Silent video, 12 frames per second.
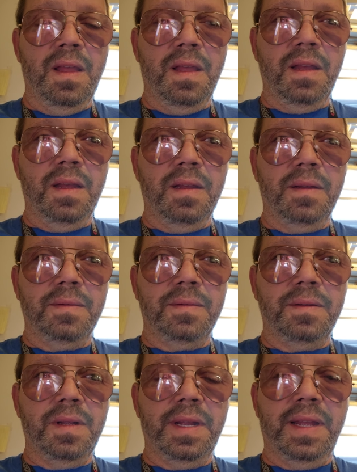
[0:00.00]
uh,
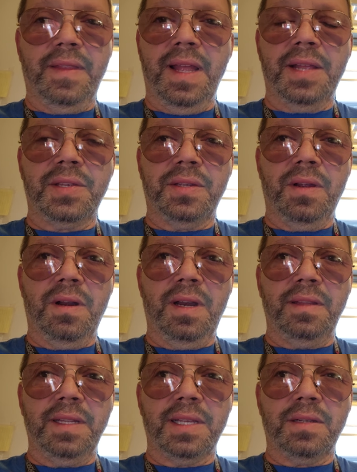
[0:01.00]
uh, I get that
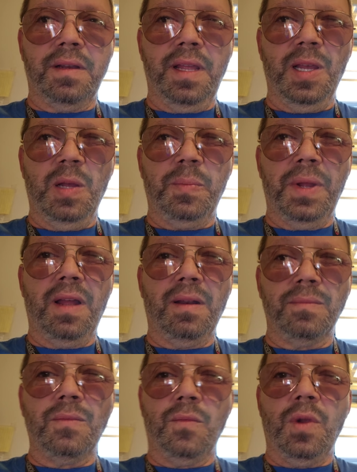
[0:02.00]
started. And that's going to help out
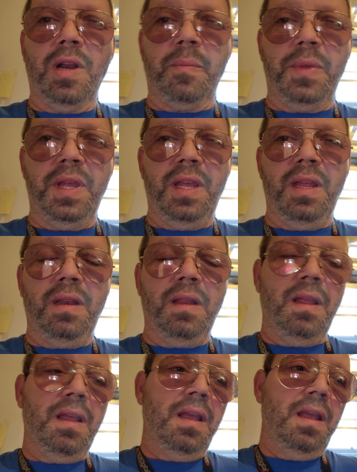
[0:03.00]
quite a bit.
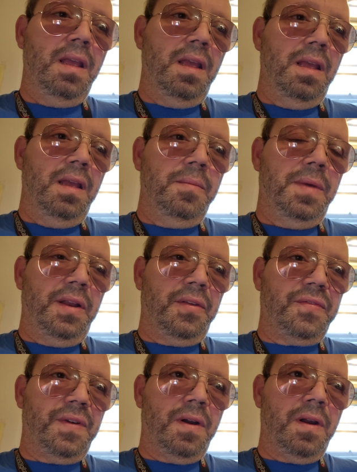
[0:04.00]
But
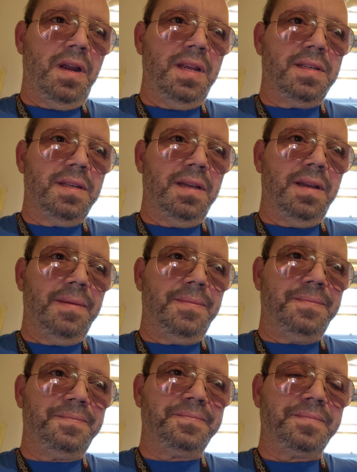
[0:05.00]
as far as uh,
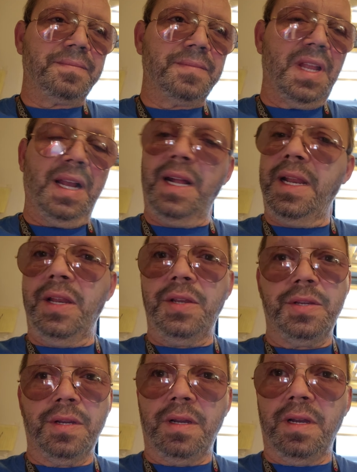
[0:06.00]
I got
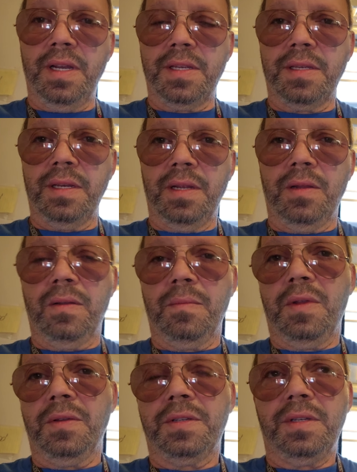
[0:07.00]
insurance, you know,
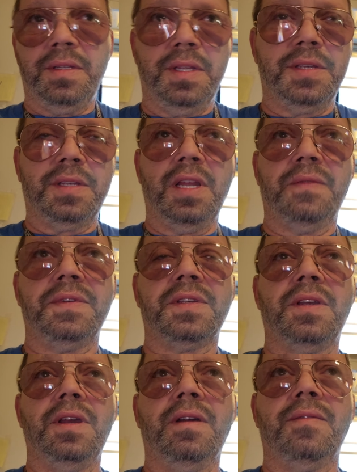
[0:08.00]
most of this stuff is
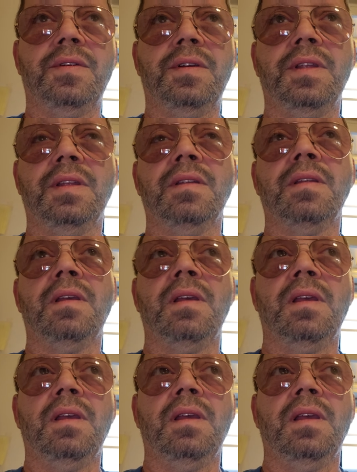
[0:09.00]
covered,
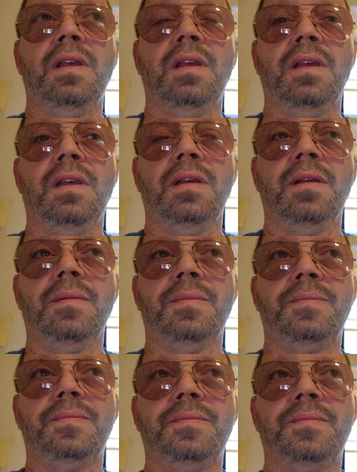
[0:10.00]
and uh,
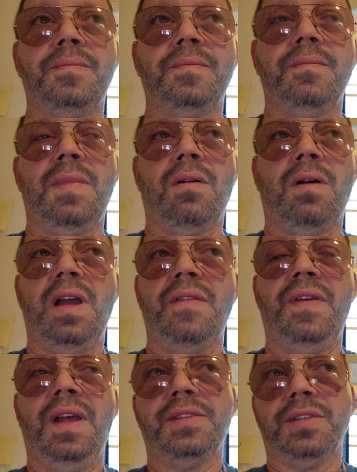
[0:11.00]
my
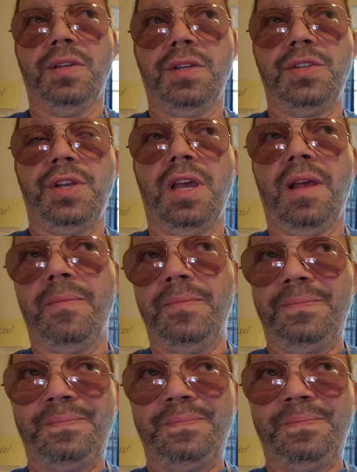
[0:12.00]
wife has a good job,